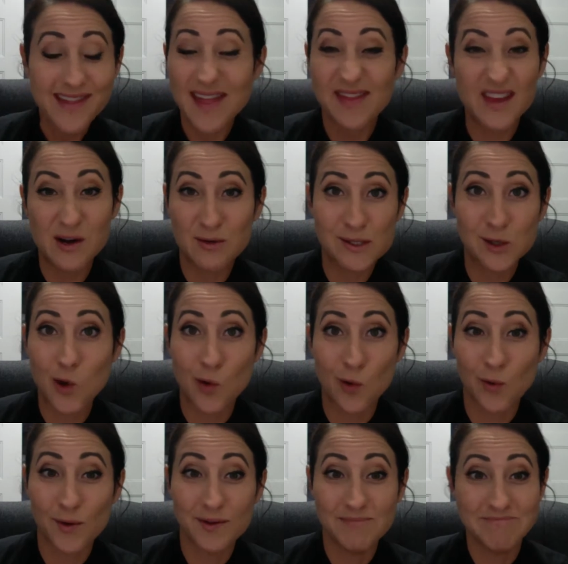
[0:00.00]
that was
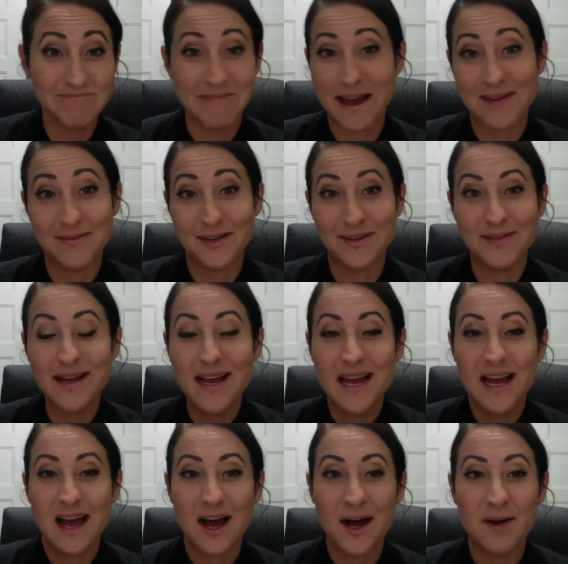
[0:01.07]
gold ever.
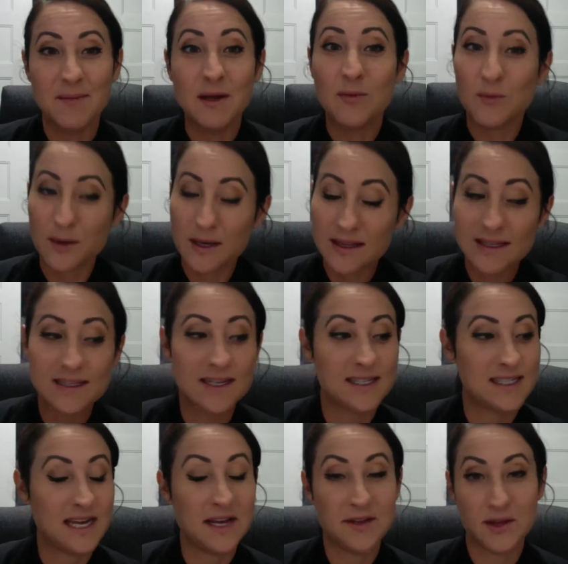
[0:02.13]
It really does
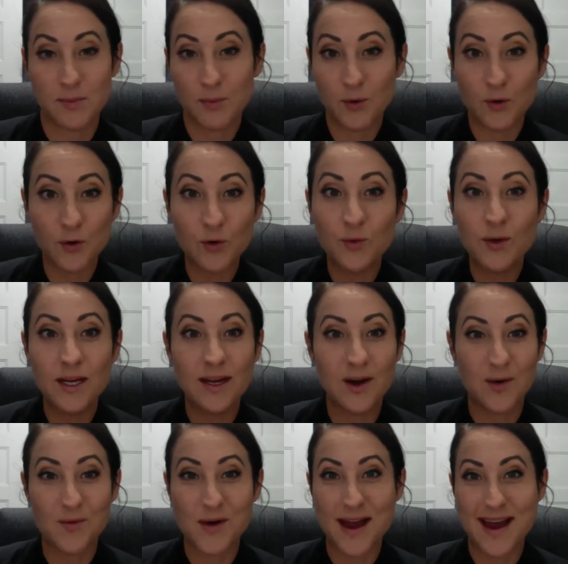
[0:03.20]
take the pruning
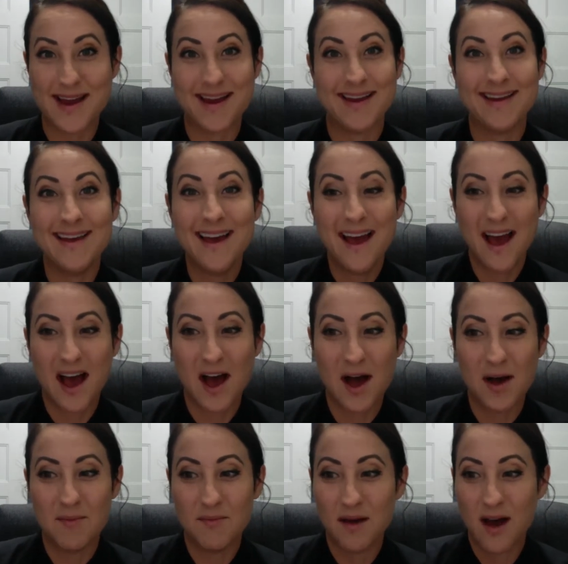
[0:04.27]
away,
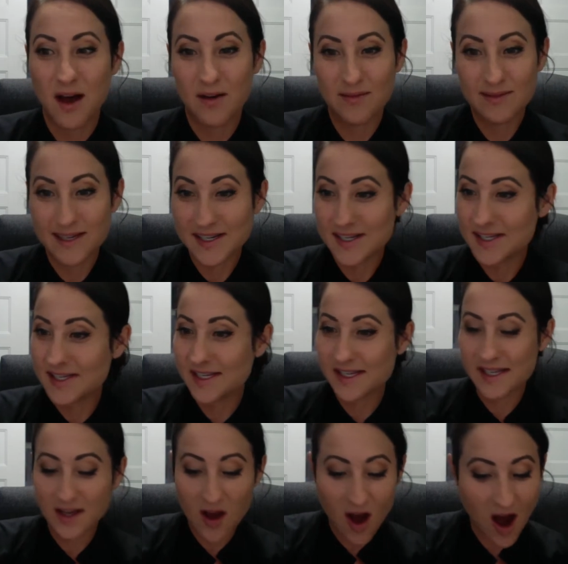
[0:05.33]

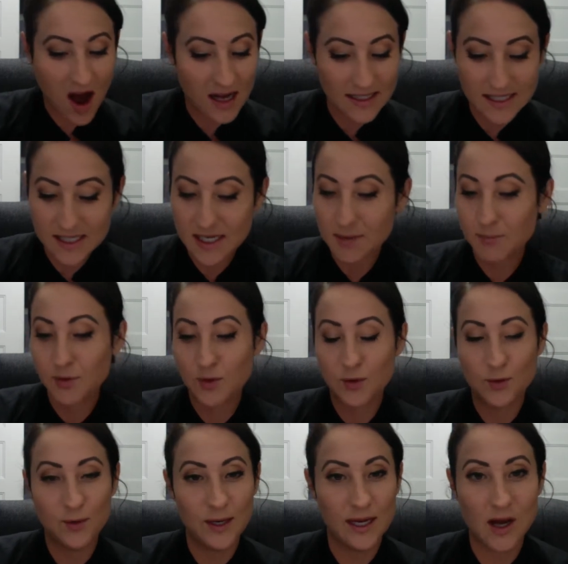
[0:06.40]
just constant
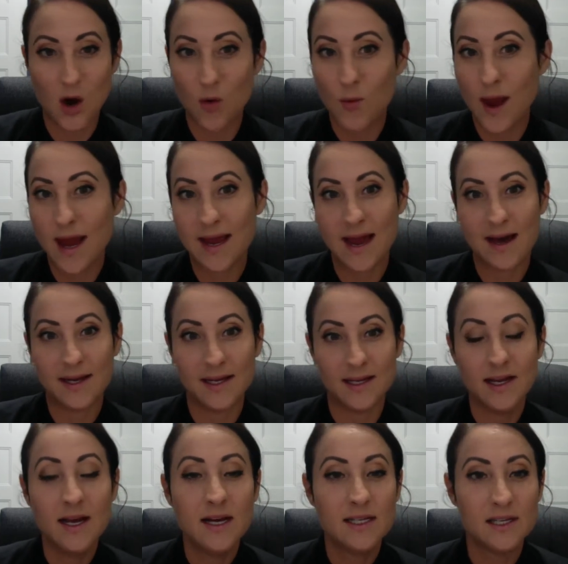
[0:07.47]
pruning away at it
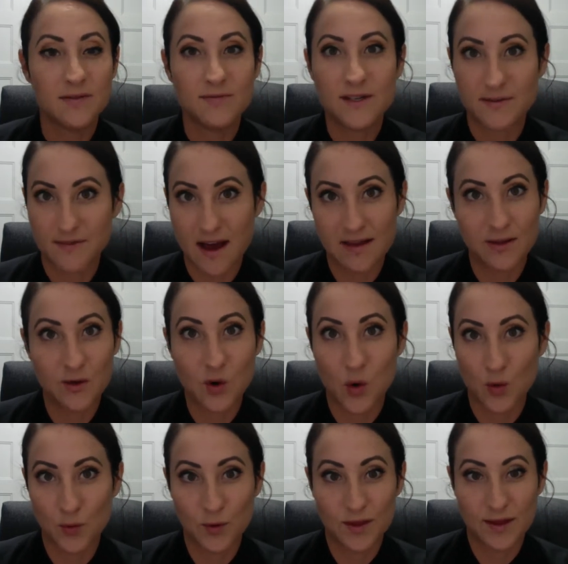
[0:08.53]
to find the
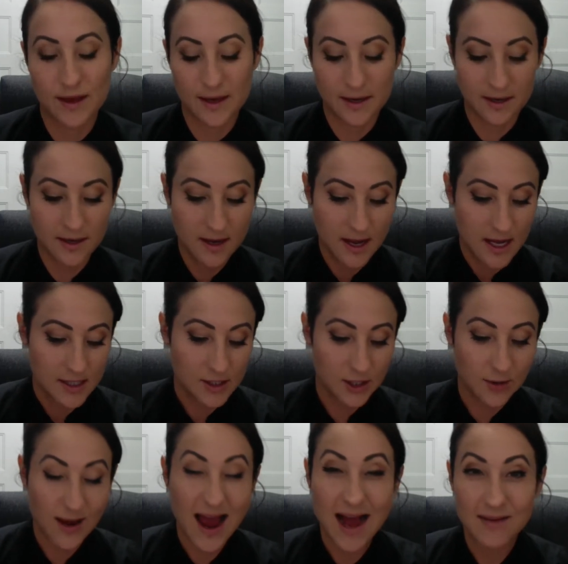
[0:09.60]
gold within. So
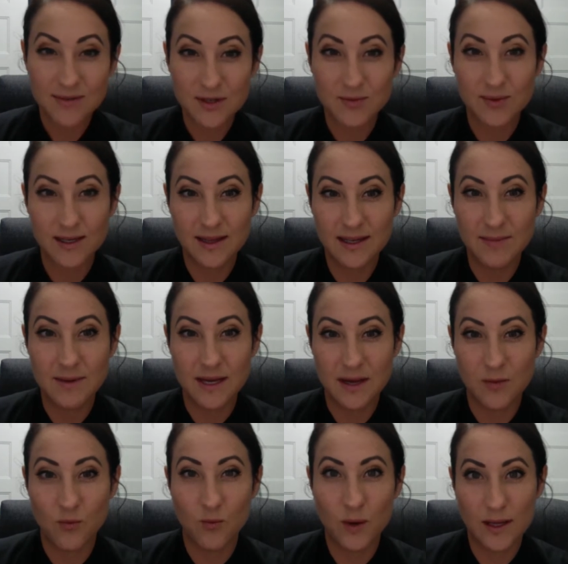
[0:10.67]
you have to really
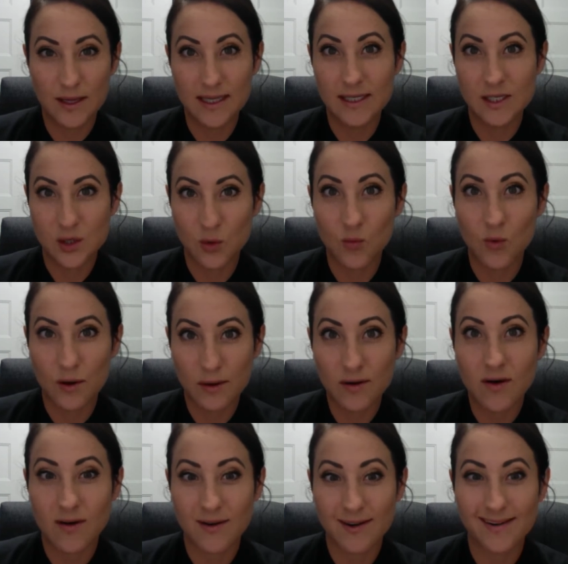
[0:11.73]
be willing to work
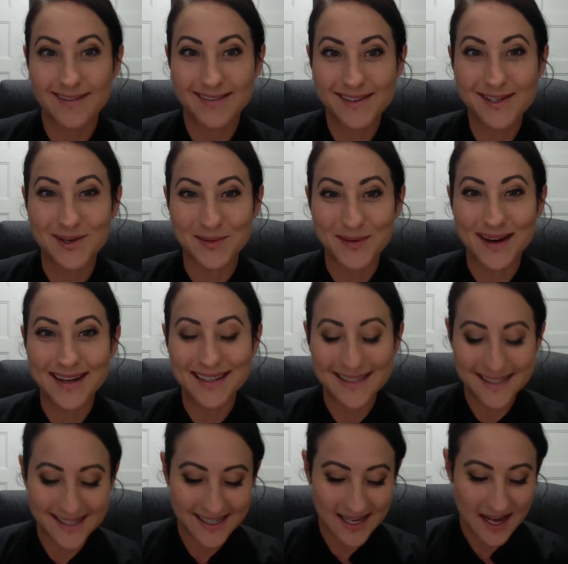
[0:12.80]
hard to
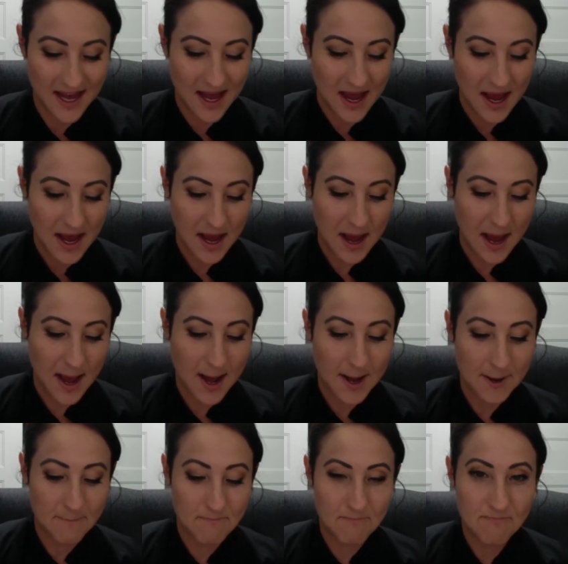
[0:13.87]
write.
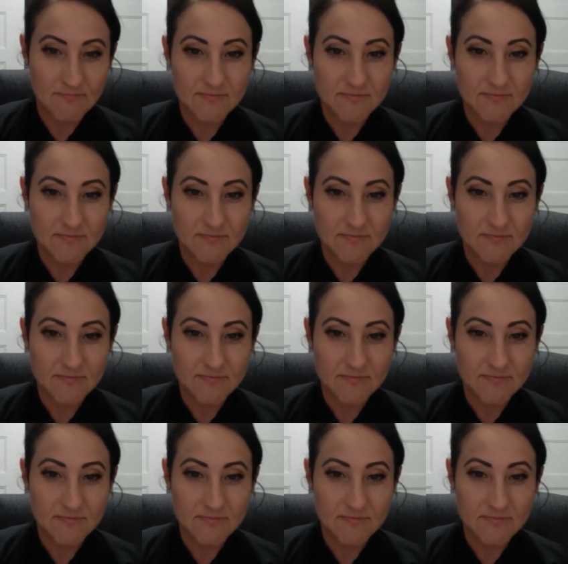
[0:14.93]
And